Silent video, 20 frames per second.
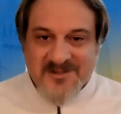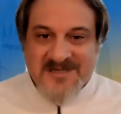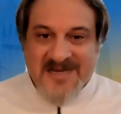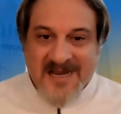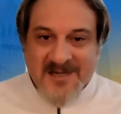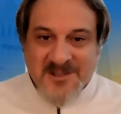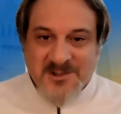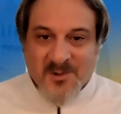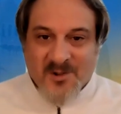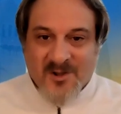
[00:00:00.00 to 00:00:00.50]

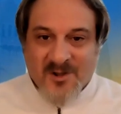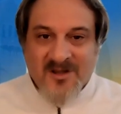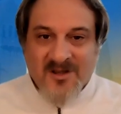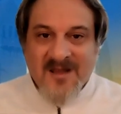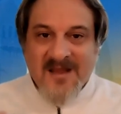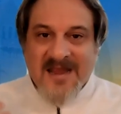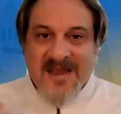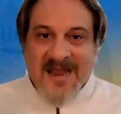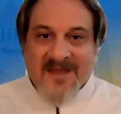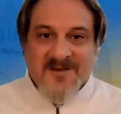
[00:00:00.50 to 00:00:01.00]
schedule
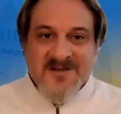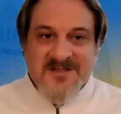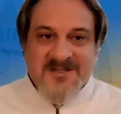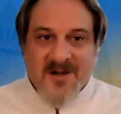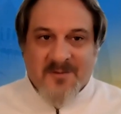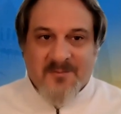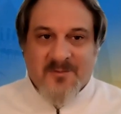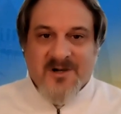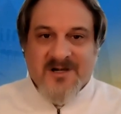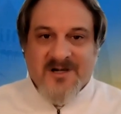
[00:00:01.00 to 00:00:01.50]
and the
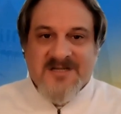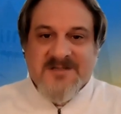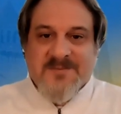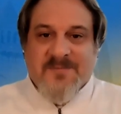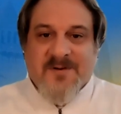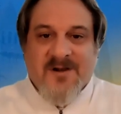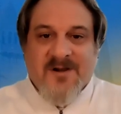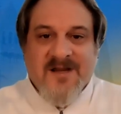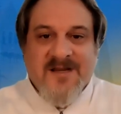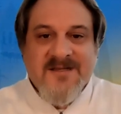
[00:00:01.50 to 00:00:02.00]
summer
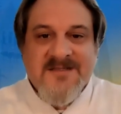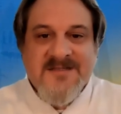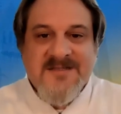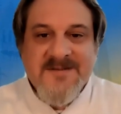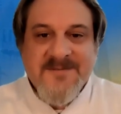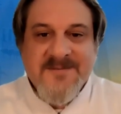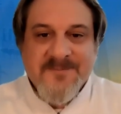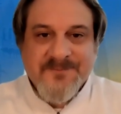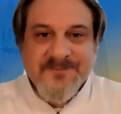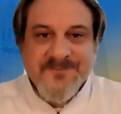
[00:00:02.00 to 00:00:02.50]
experience.